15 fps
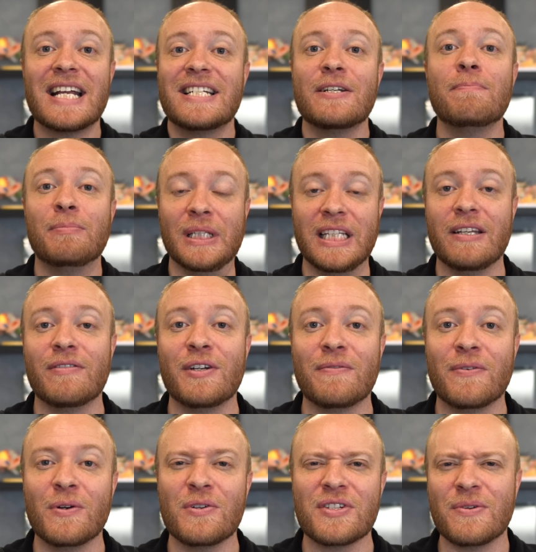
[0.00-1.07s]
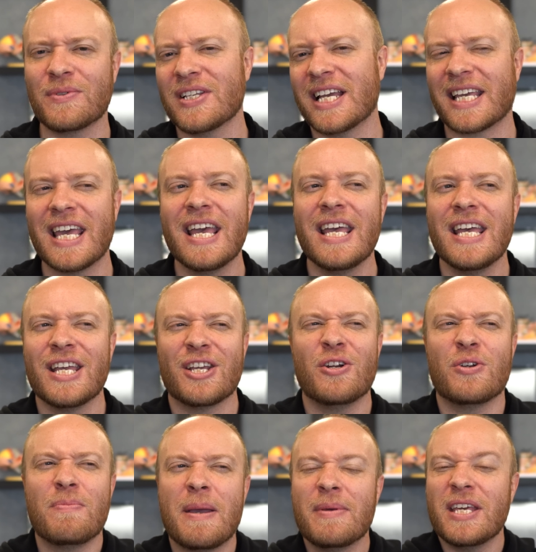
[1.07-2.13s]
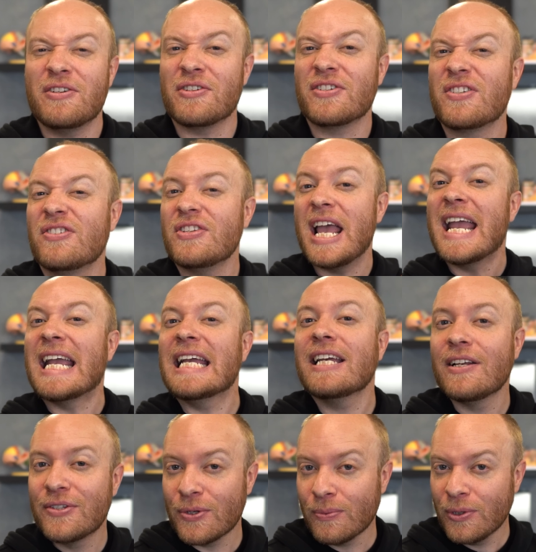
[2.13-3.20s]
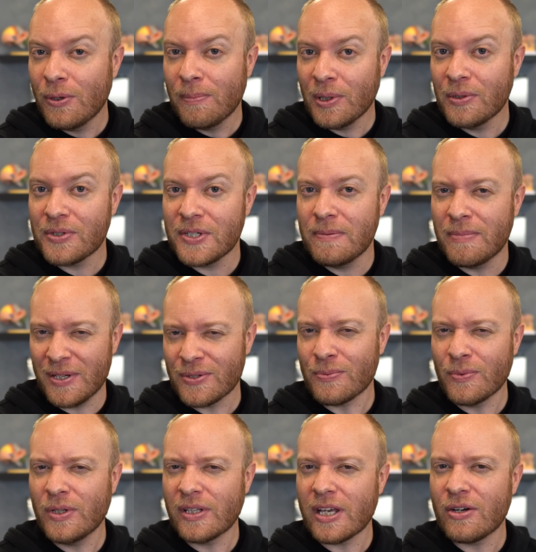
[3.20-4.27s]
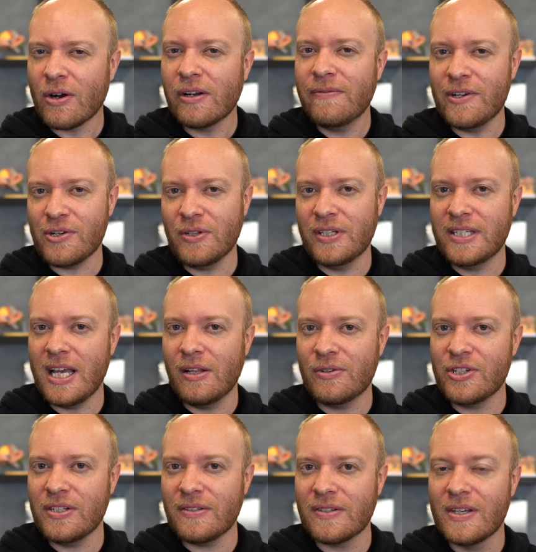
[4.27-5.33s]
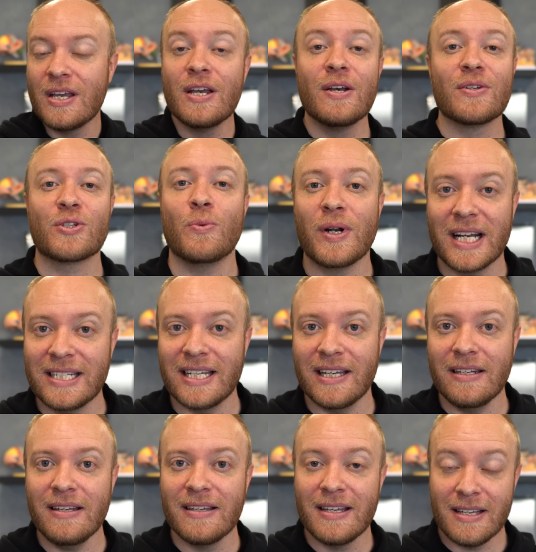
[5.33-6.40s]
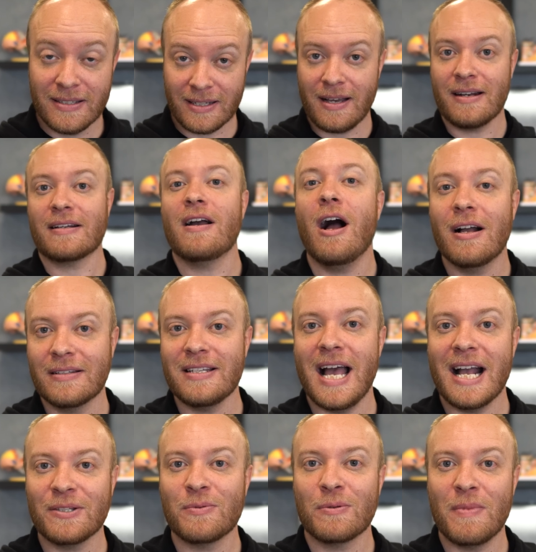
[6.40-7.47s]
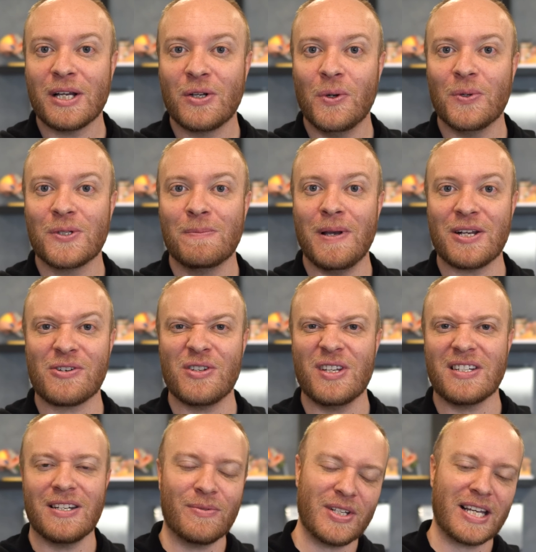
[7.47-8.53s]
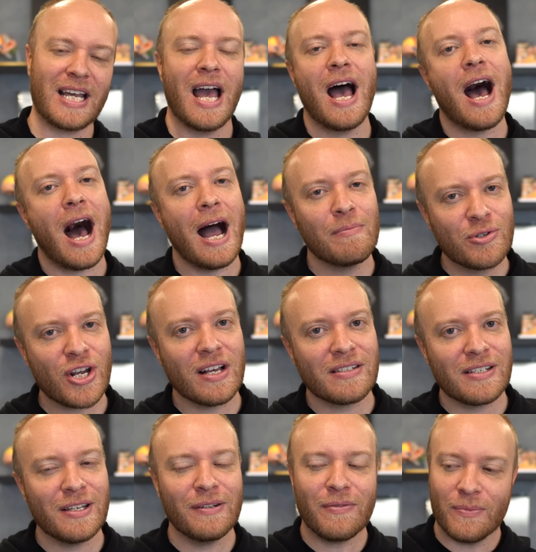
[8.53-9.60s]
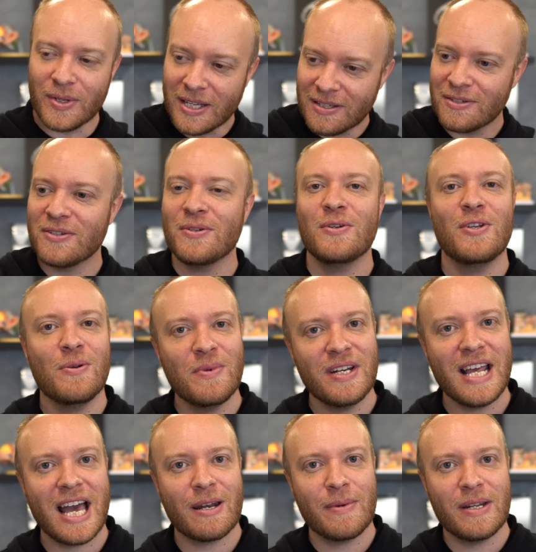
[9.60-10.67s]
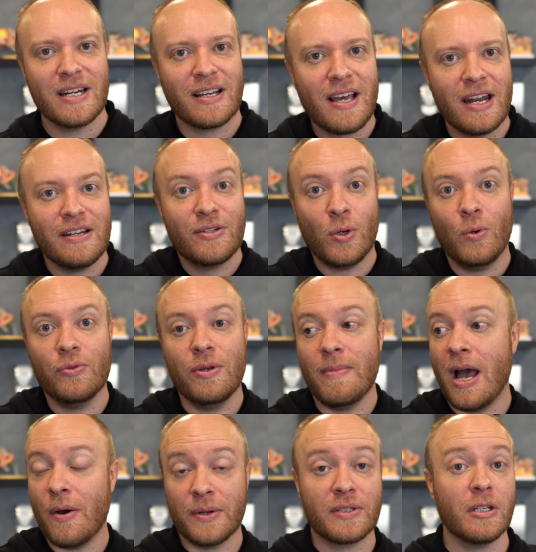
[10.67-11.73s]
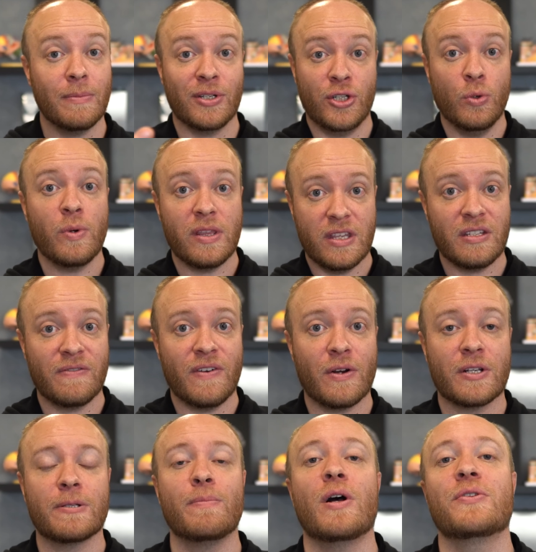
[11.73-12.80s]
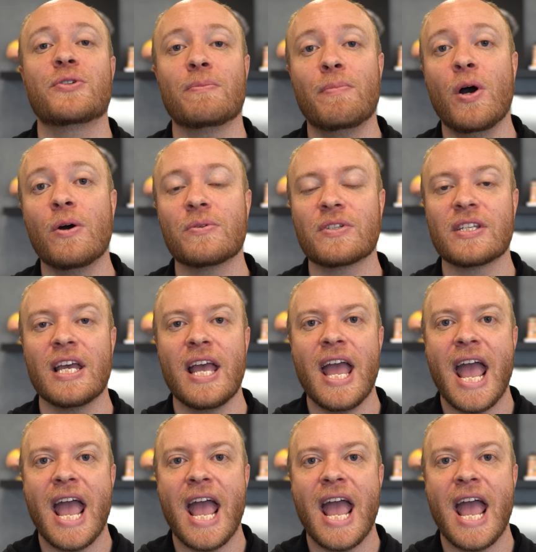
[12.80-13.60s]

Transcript: I didn't believe it at first. I was like, you know, maybe they just say it's a real person, but it's really an artificial intelligence. So what I did is I got in contact with my goal specialist and I was like, I'm Justin from the Institute of Human Anatomy. And I kind of told them how I was going to be doing this very sponsored post.